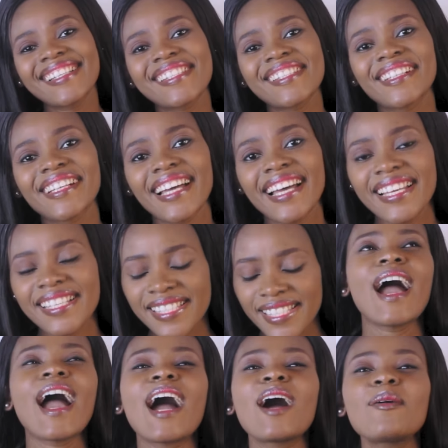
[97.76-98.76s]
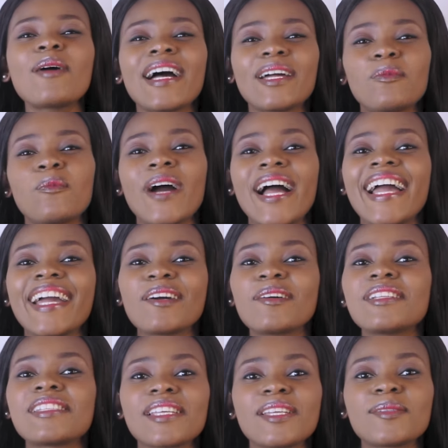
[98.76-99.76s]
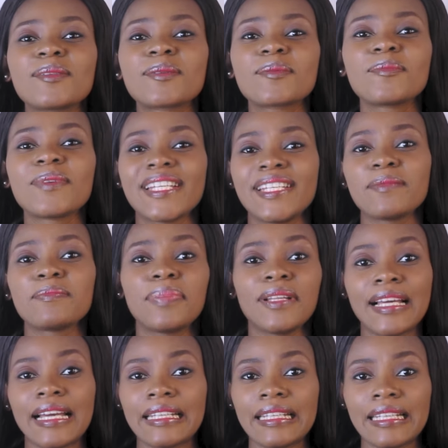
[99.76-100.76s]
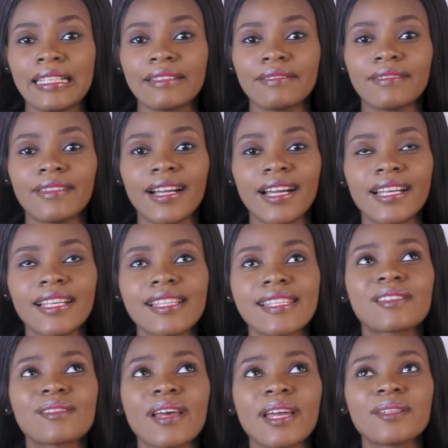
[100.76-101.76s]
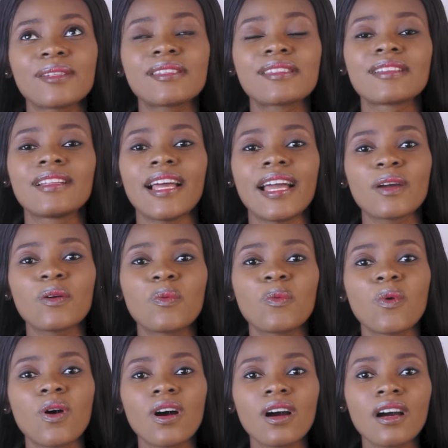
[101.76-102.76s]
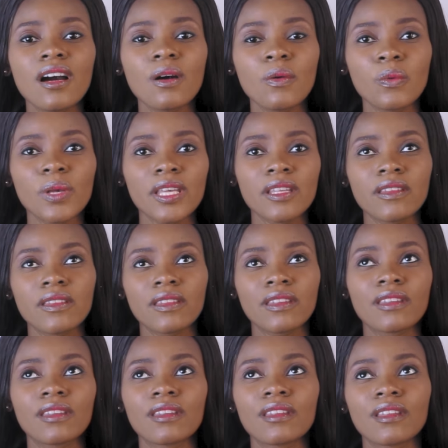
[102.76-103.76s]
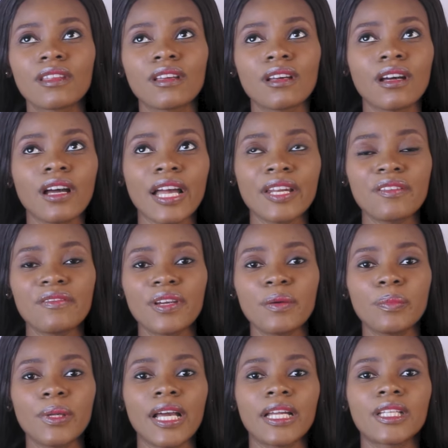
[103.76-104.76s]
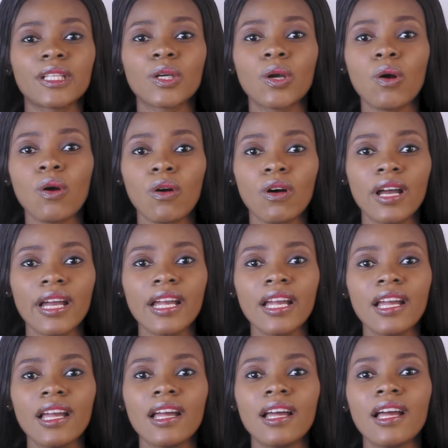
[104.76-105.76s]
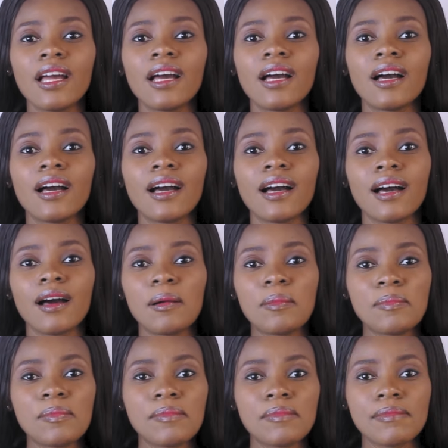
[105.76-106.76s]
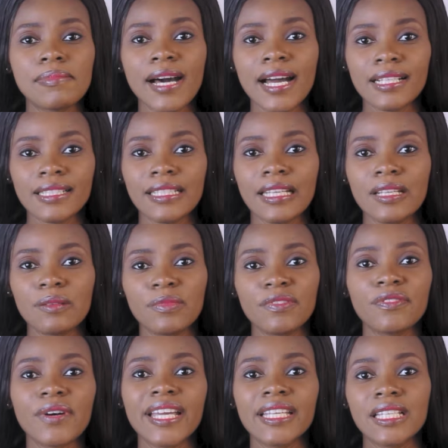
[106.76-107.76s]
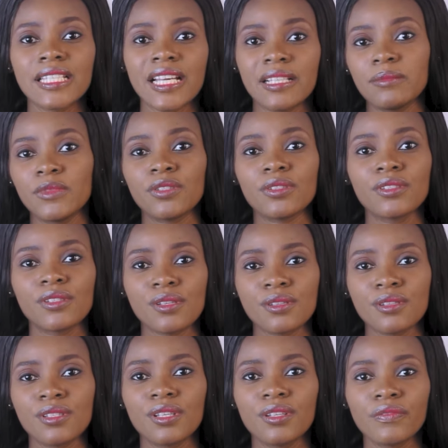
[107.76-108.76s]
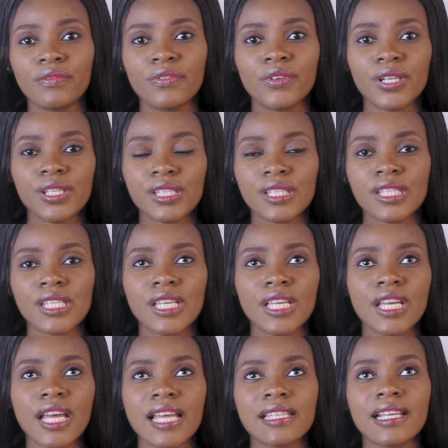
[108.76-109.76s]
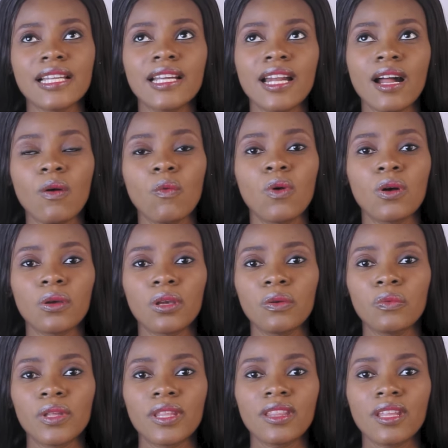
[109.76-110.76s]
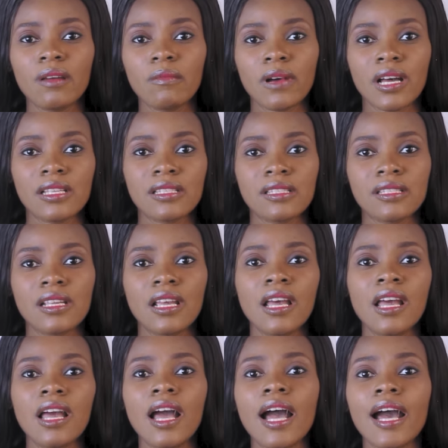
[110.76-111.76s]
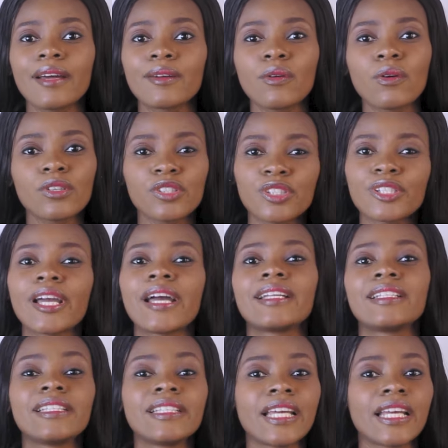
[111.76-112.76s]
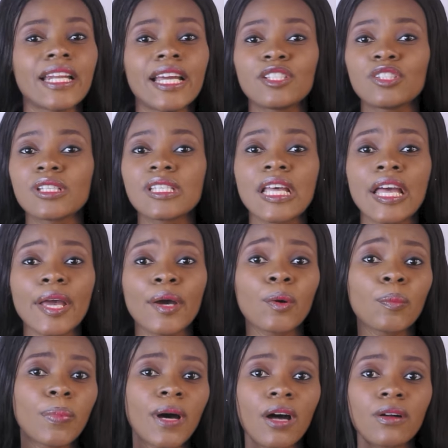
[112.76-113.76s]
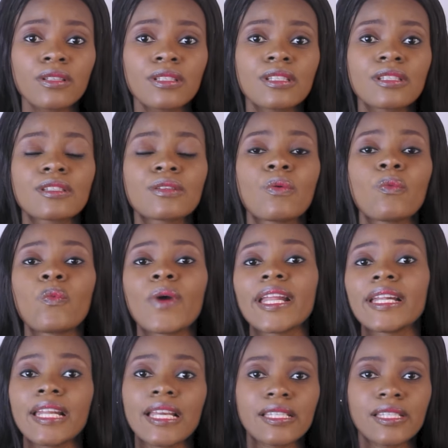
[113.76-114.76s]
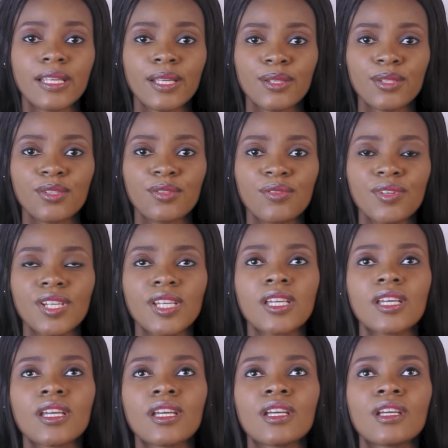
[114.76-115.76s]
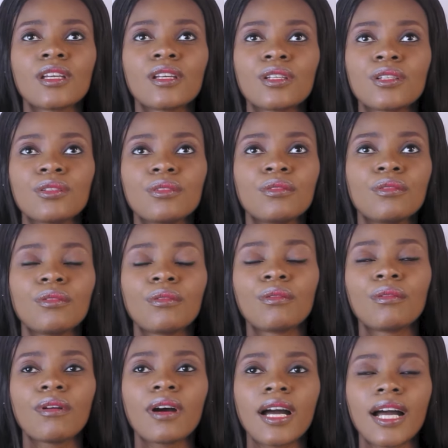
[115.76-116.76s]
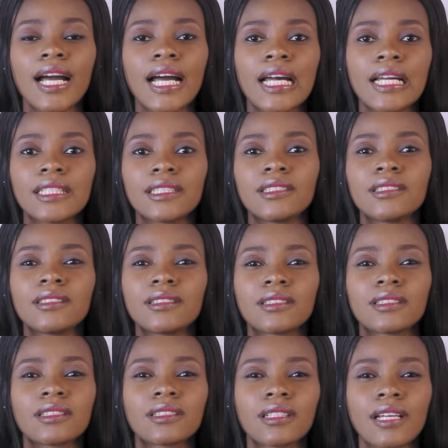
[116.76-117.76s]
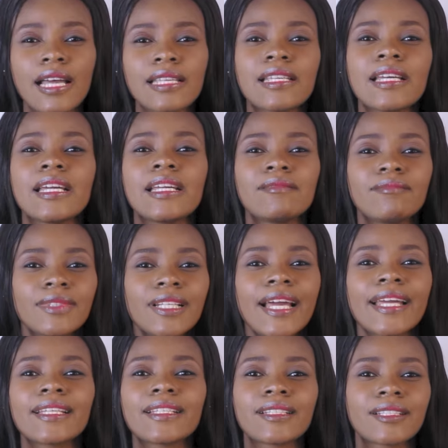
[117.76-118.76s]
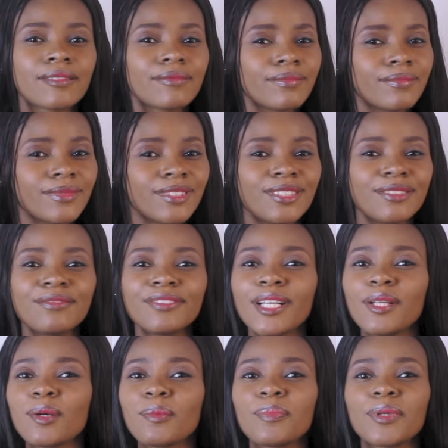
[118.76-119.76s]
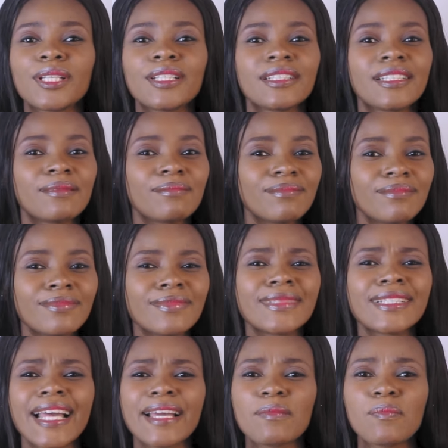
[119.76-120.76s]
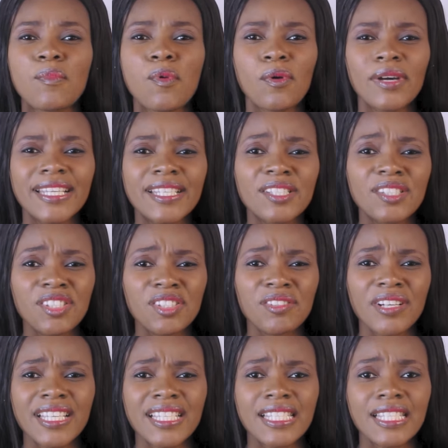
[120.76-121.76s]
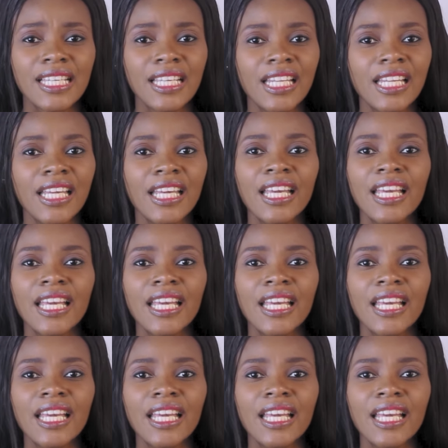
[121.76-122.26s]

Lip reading: so guys, how and why I got into wedding planning, right? So I used to like work with an event planning koi. Back then, before I gained admission into the university, I started out working with them as an usher, and then I just help out when necessary, you know. And I started like developing like more interest in